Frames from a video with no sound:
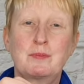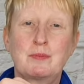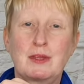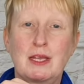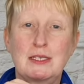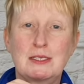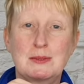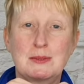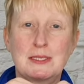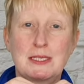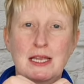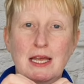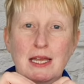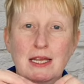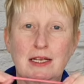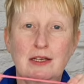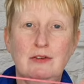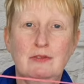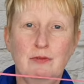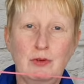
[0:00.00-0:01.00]
And so it's like
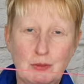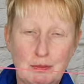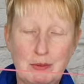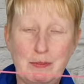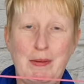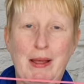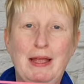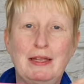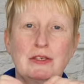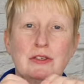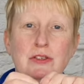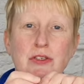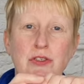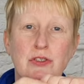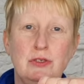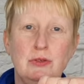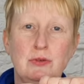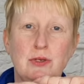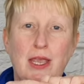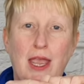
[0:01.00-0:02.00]
a rubber band, and
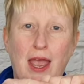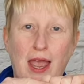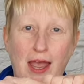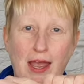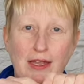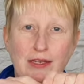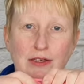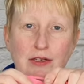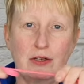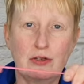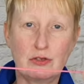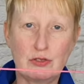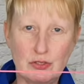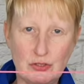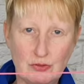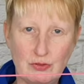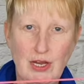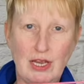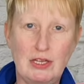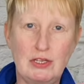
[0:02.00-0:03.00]
you can
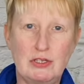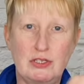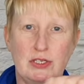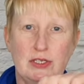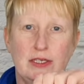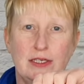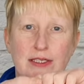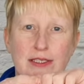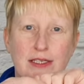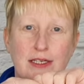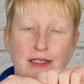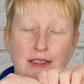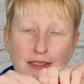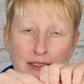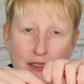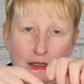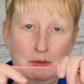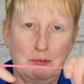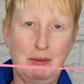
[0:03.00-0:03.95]
stretch it a little